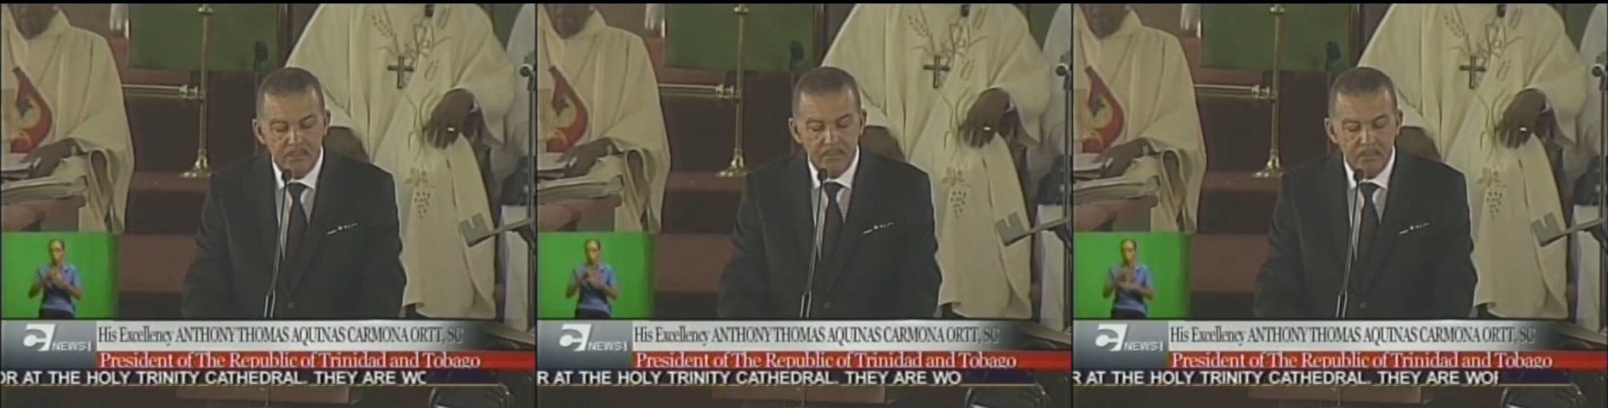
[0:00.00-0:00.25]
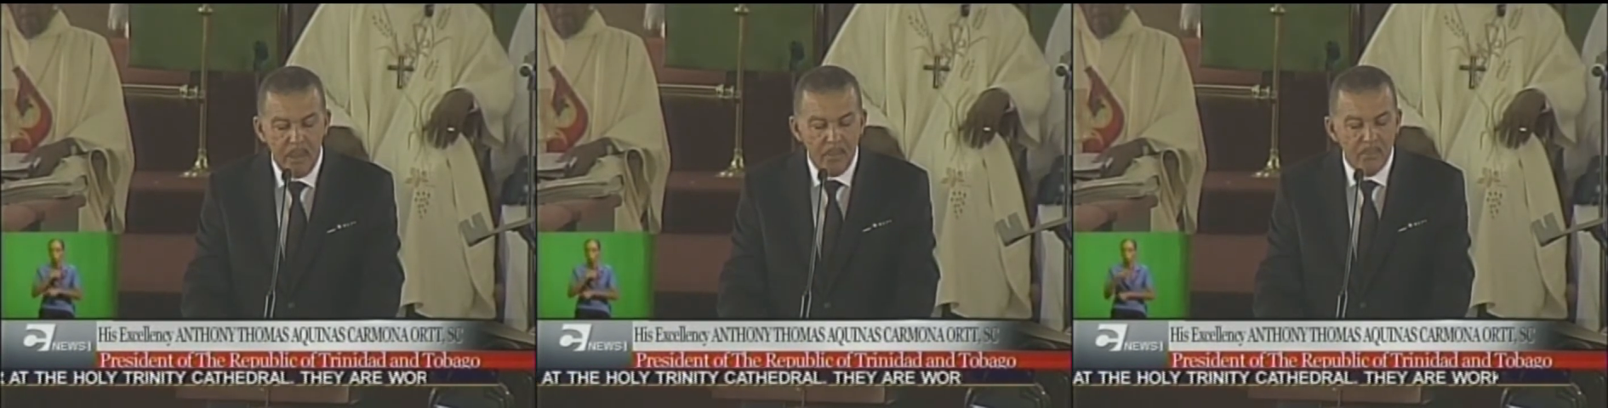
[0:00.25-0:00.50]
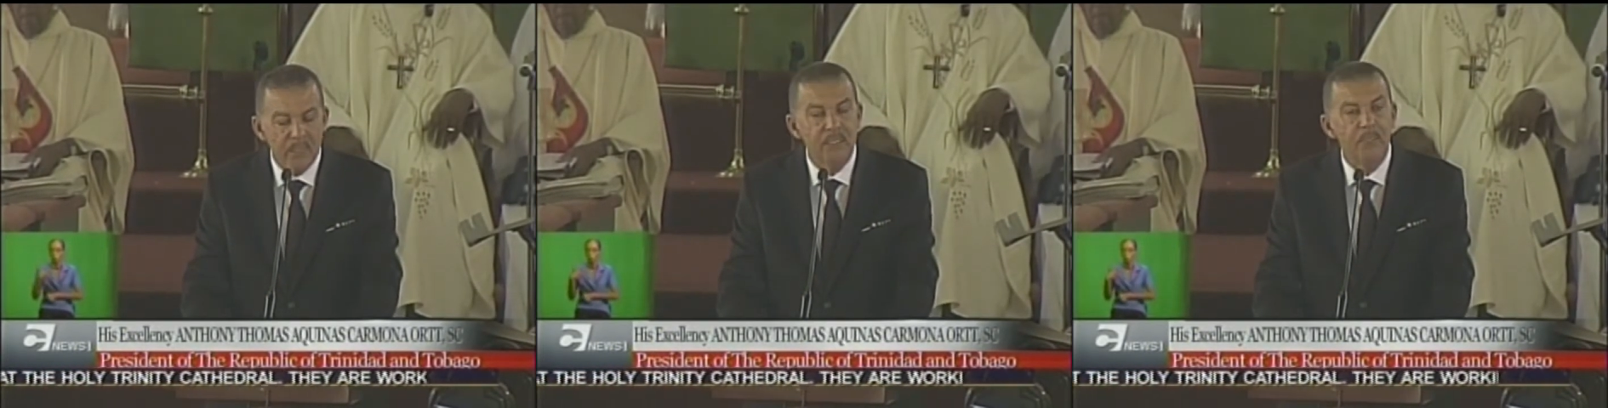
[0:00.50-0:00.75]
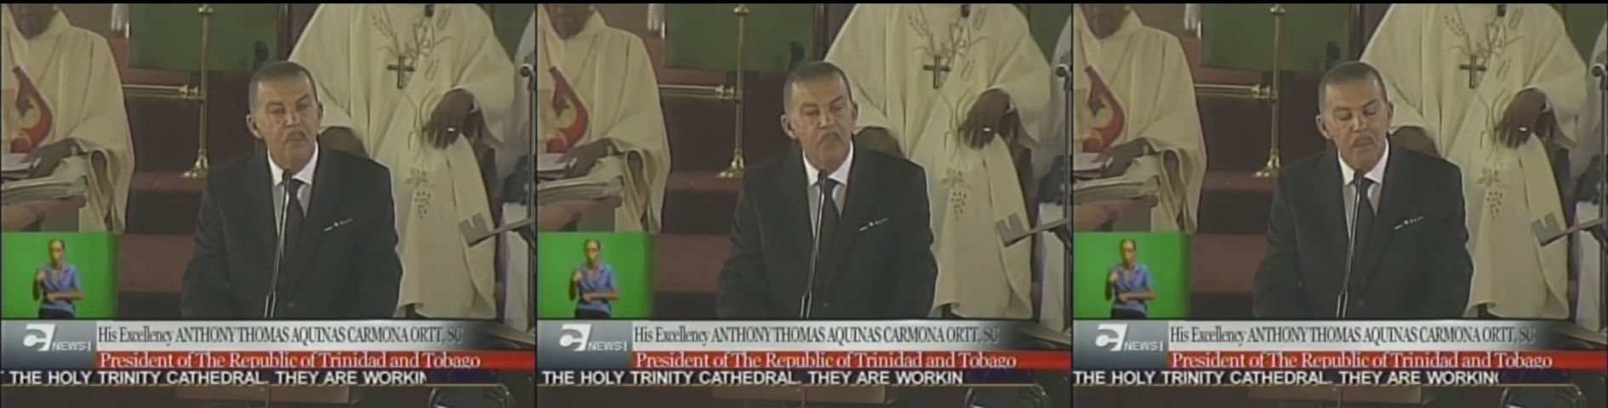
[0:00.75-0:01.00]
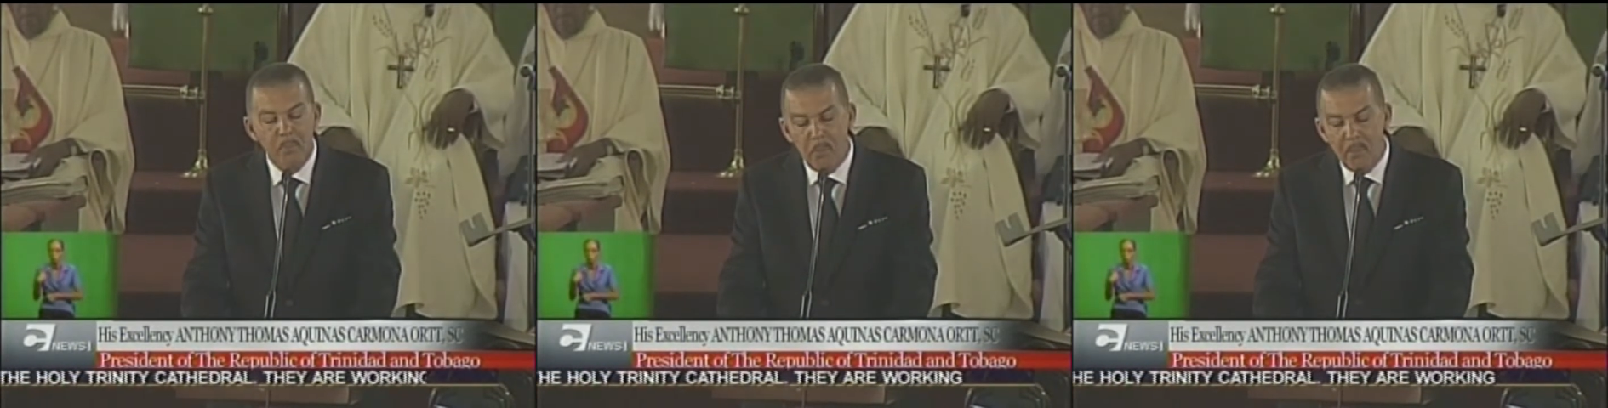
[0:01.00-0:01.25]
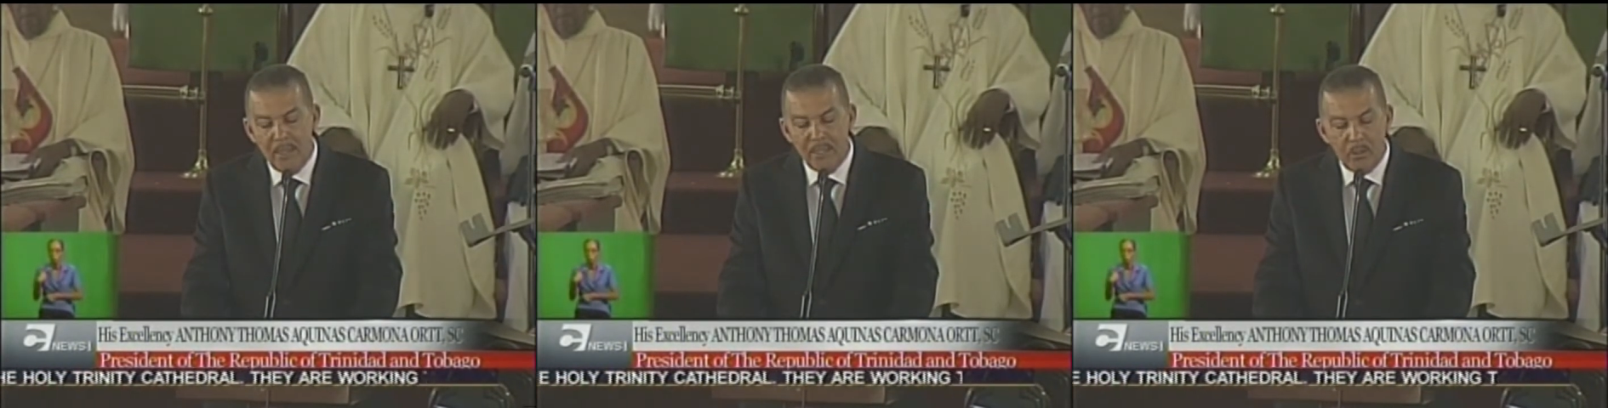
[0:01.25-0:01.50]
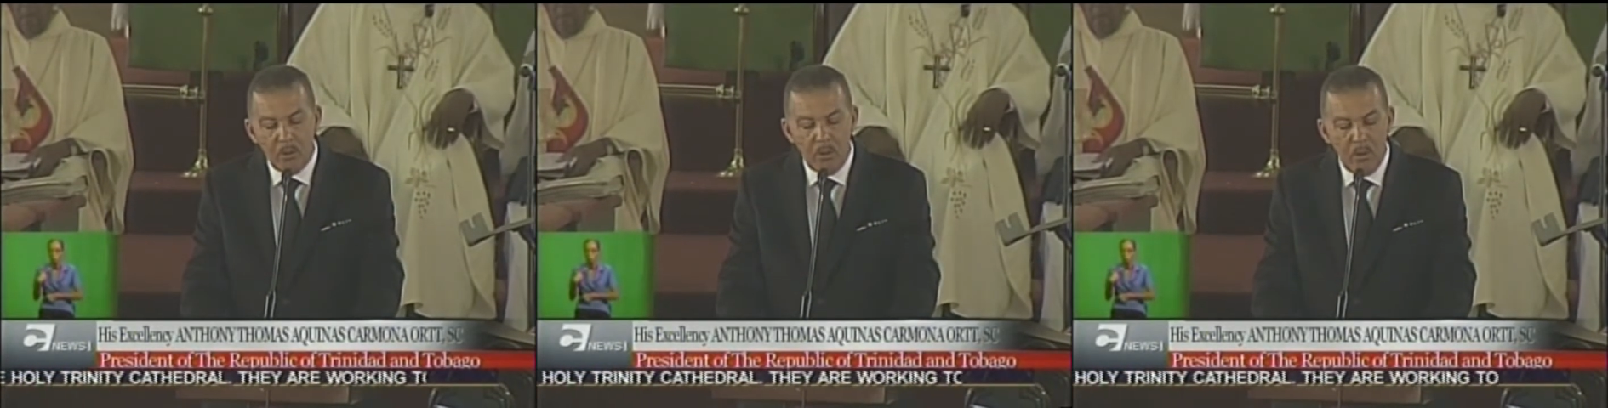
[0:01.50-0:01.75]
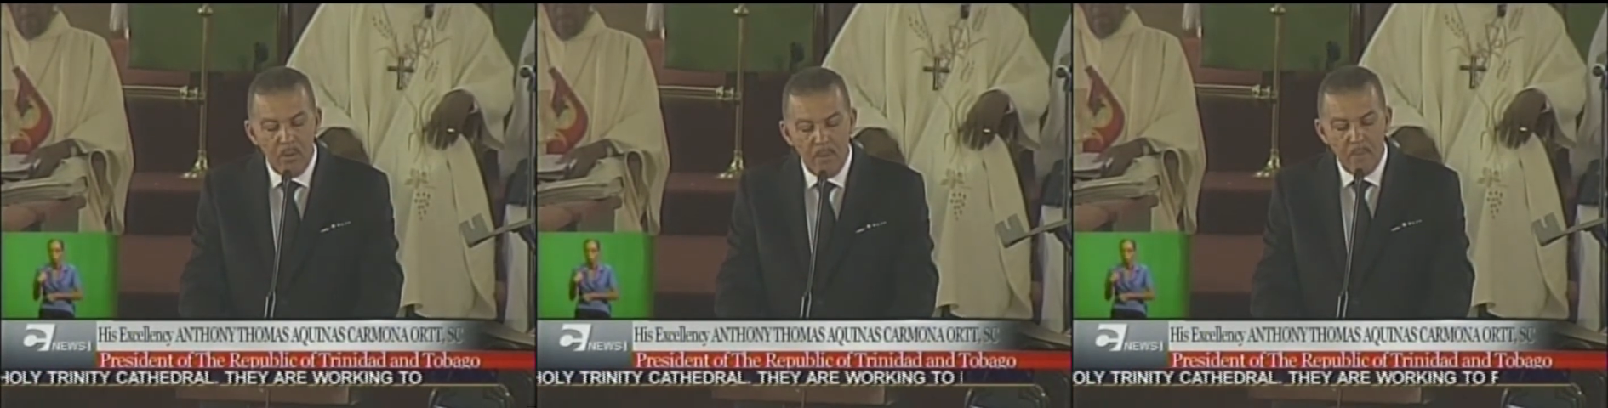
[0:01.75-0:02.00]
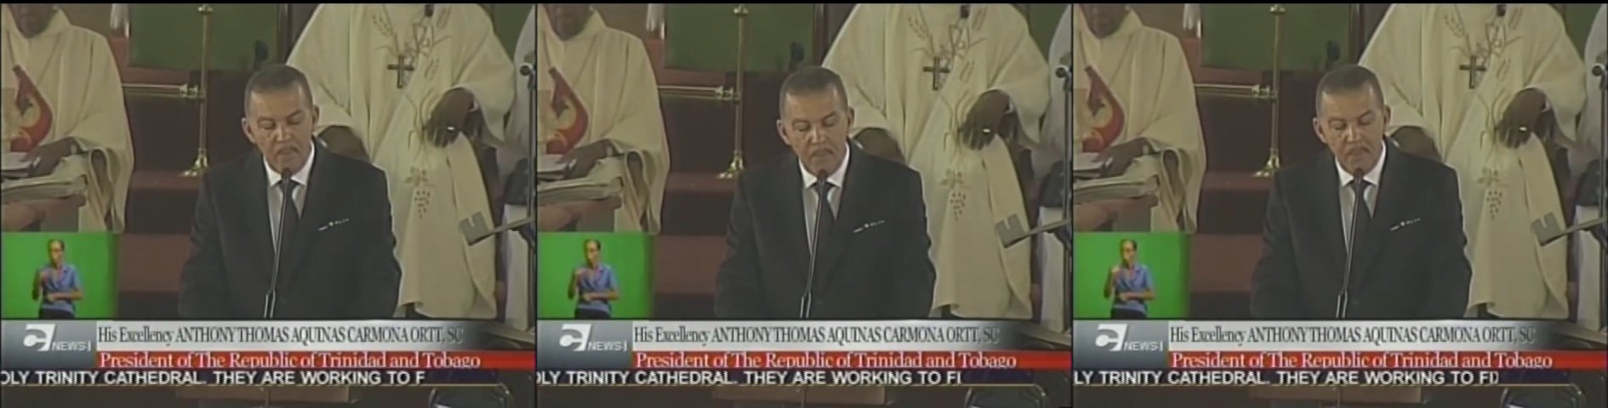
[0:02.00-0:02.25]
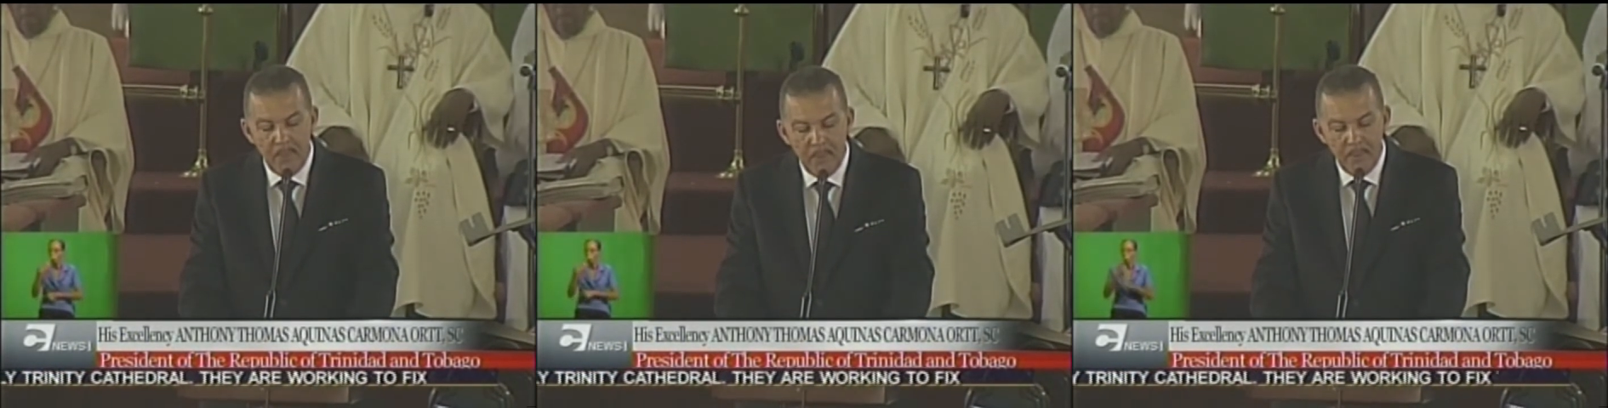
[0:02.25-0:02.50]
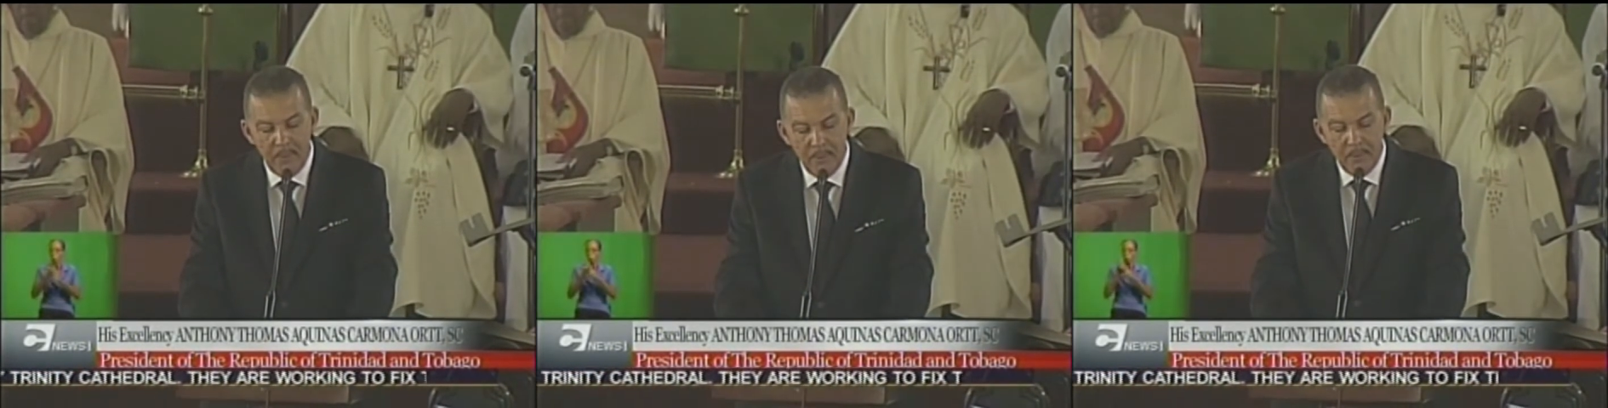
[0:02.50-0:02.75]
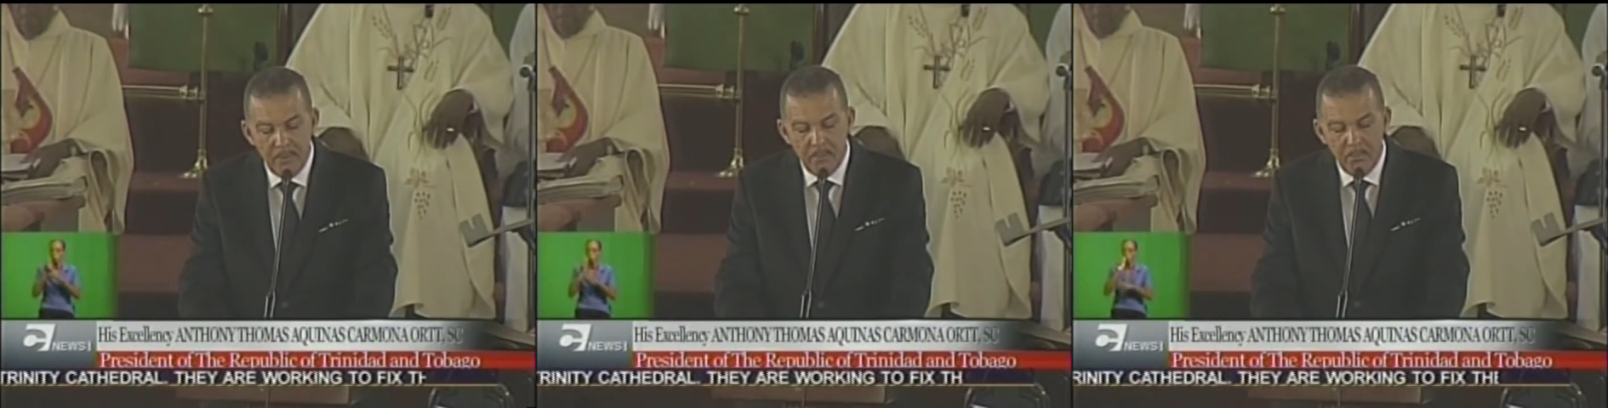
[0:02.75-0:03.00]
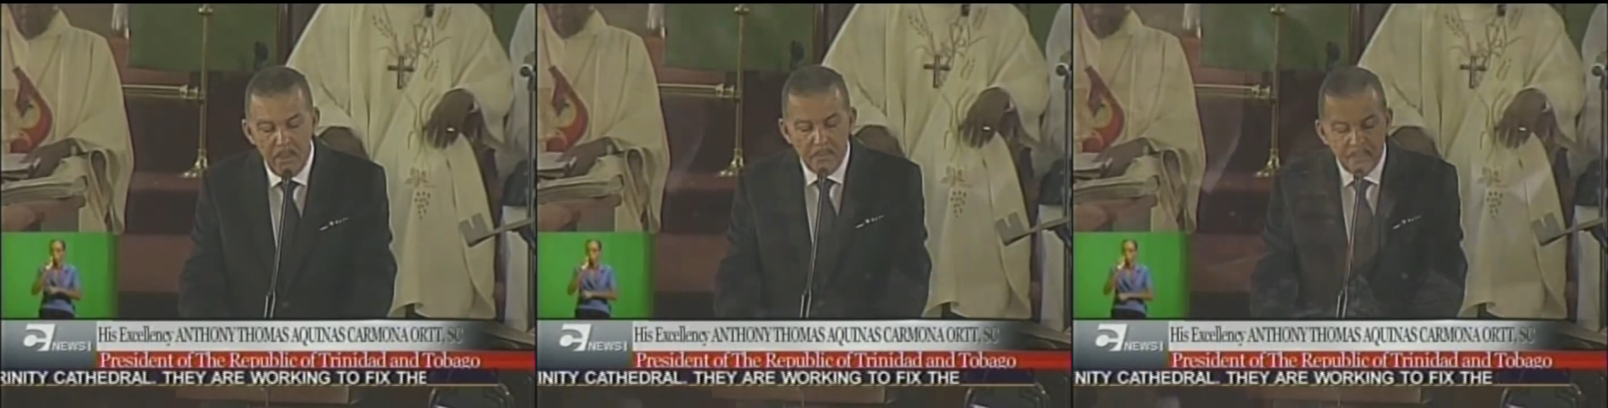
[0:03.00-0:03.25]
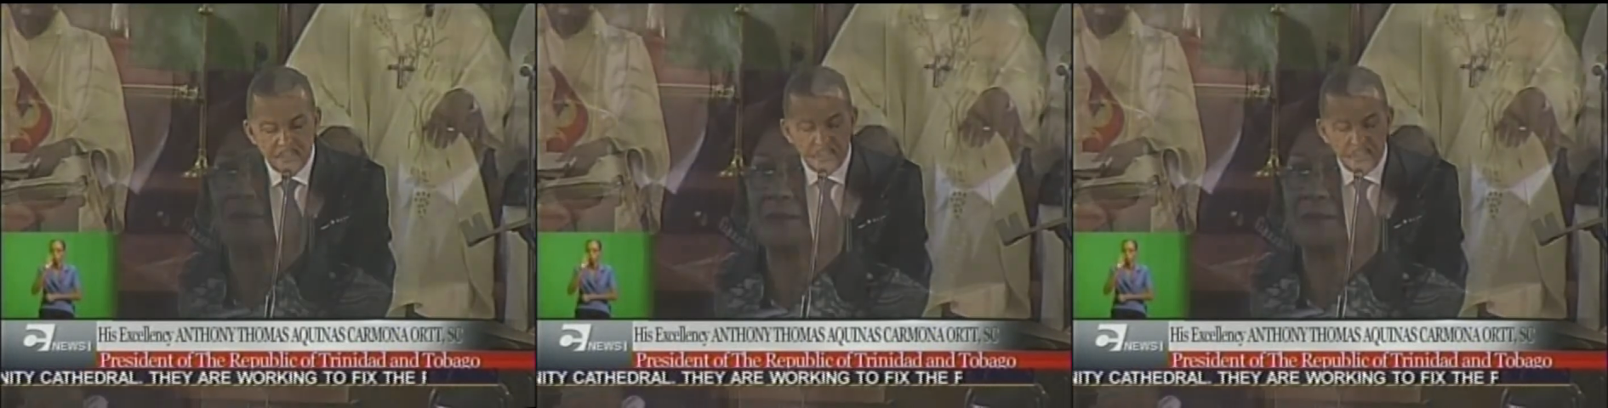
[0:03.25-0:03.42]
members of the diplomatic corps, members